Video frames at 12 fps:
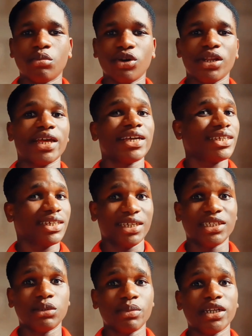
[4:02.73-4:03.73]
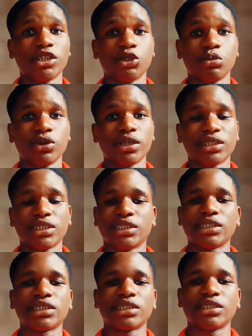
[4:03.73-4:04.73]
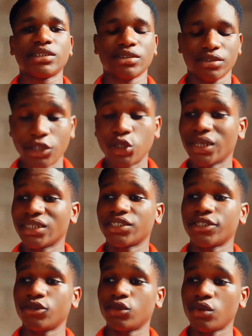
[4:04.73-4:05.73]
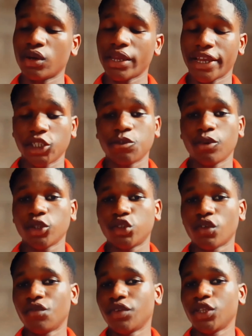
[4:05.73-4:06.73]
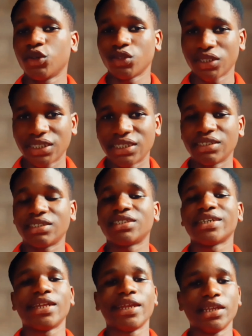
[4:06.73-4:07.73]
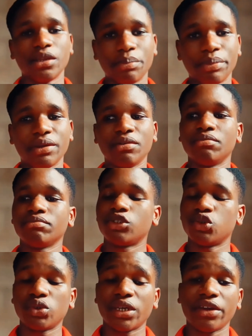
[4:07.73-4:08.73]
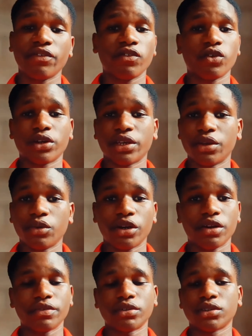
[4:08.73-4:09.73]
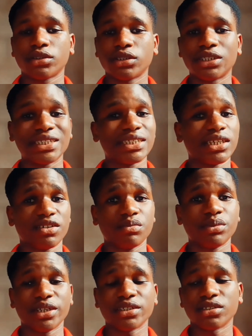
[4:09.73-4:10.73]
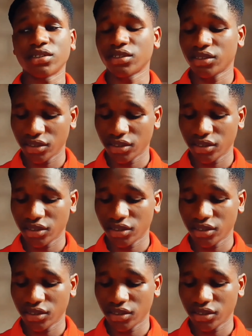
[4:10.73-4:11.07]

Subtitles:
But it's manageable at least. And you can still export your videos in 1080p, 2K, 4K, whatever, 60 FPS.